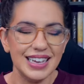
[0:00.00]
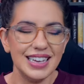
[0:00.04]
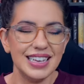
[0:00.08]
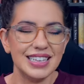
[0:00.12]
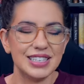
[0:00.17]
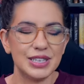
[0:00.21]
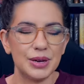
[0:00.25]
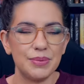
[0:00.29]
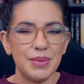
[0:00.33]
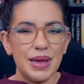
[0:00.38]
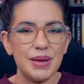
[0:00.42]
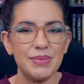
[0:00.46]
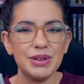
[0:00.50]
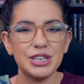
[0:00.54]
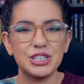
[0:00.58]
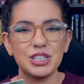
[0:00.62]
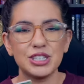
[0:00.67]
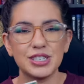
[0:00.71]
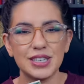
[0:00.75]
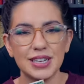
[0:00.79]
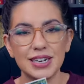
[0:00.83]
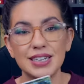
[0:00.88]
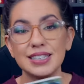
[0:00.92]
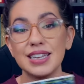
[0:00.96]
So maybe it's
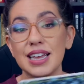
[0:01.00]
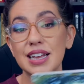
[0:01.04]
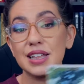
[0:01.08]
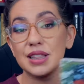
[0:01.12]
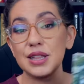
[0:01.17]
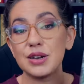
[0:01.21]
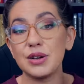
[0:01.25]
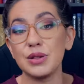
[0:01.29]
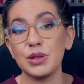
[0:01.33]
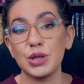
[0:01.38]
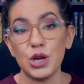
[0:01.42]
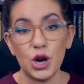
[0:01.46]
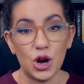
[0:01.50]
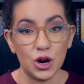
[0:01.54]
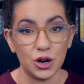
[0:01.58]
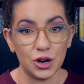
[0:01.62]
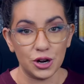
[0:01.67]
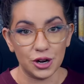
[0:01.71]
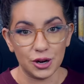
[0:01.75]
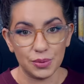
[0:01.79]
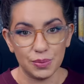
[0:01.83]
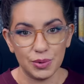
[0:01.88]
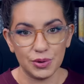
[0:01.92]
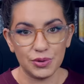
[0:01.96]
just going to take a little
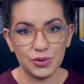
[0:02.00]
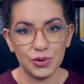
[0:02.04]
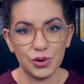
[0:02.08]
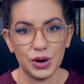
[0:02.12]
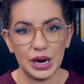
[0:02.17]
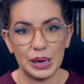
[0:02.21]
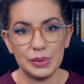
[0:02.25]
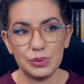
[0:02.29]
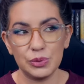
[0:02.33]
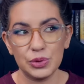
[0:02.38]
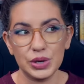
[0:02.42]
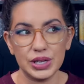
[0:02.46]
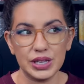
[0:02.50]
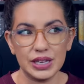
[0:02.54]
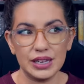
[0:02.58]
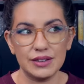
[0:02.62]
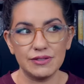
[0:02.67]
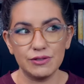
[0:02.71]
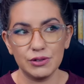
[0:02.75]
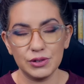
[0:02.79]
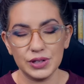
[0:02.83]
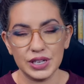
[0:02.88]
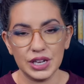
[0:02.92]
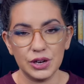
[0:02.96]
longer before I'm really
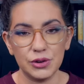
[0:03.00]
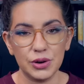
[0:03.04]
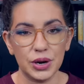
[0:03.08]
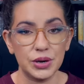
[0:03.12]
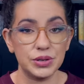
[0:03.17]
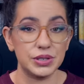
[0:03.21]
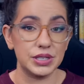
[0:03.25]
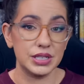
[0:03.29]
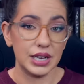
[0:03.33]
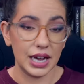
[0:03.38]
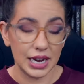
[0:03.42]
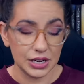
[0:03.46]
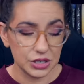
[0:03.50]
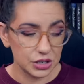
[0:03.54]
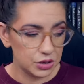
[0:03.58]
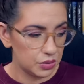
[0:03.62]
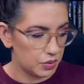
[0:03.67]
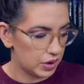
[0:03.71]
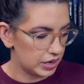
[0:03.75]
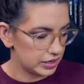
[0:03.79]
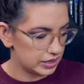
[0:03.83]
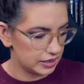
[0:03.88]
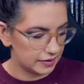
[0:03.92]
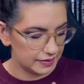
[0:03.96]
fully engrossed. I do
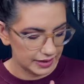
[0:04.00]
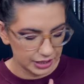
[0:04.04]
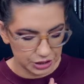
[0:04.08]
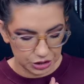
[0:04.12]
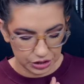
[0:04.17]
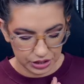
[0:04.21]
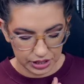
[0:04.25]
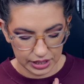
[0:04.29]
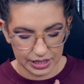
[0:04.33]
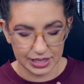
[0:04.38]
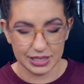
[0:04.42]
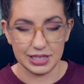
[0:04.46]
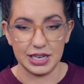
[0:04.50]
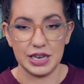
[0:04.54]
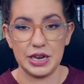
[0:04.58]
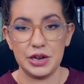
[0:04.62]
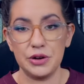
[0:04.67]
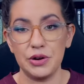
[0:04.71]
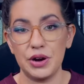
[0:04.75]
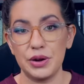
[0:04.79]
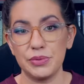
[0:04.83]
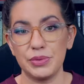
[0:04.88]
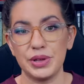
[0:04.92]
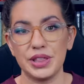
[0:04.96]
want to eventually continue
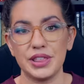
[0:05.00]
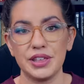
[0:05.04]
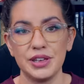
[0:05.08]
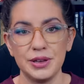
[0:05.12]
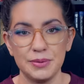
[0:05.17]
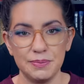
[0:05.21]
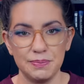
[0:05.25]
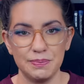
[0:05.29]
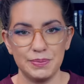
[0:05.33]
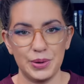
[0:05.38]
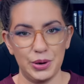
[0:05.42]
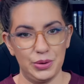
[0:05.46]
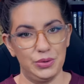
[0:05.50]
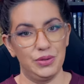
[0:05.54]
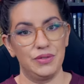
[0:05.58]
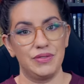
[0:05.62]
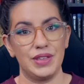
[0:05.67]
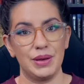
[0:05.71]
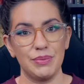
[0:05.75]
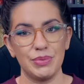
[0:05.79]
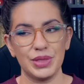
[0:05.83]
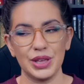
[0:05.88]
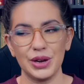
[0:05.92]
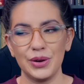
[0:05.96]
on with both of
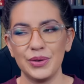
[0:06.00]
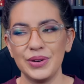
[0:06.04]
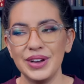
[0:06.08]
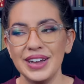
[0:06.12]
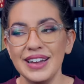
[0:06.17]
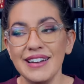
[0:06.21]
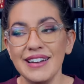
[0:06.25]
them, though.